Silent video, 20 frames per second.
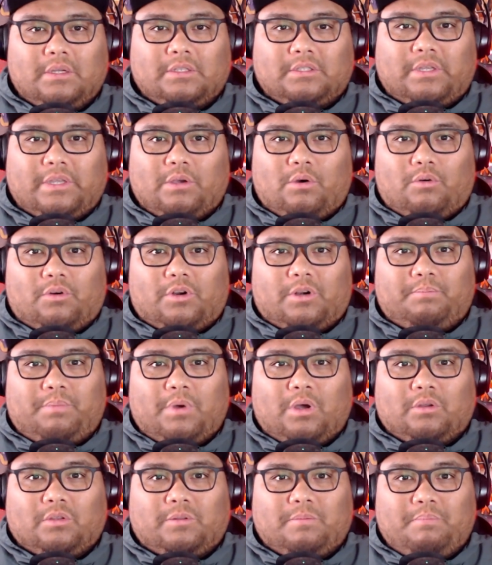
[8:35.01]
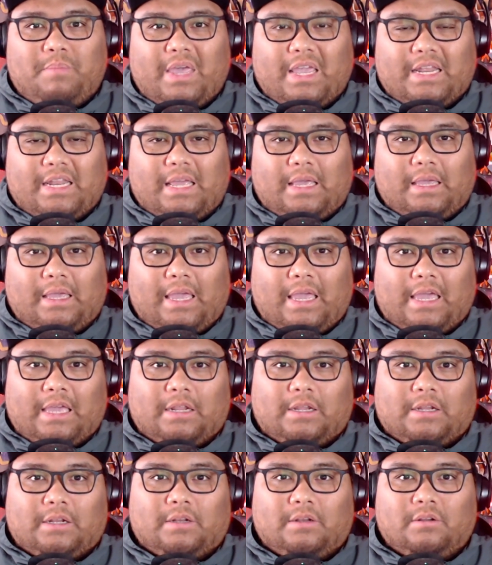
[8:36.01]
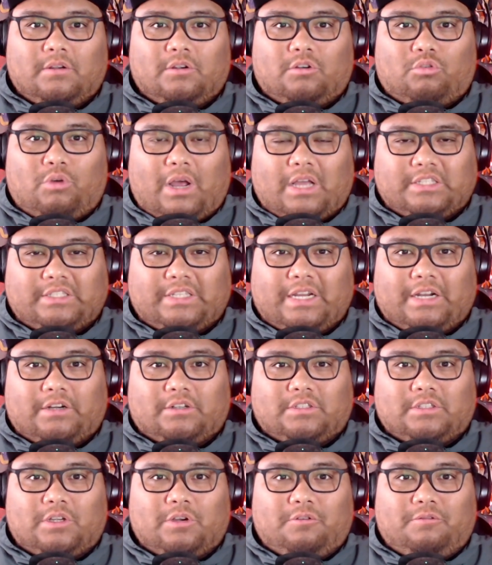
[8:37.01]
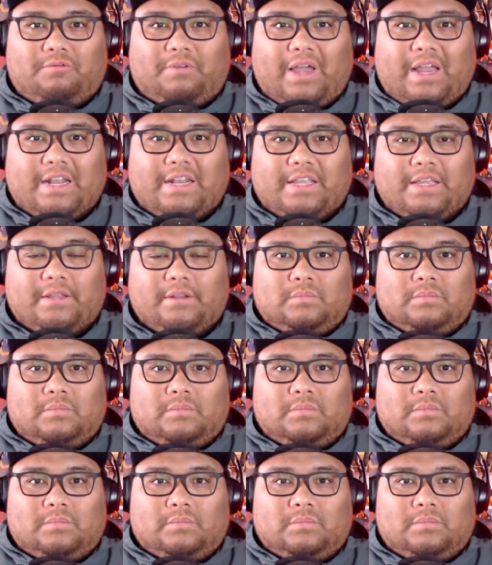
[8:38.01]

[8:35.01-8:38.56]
So he ordered both Mayday and Crosshair to go find it.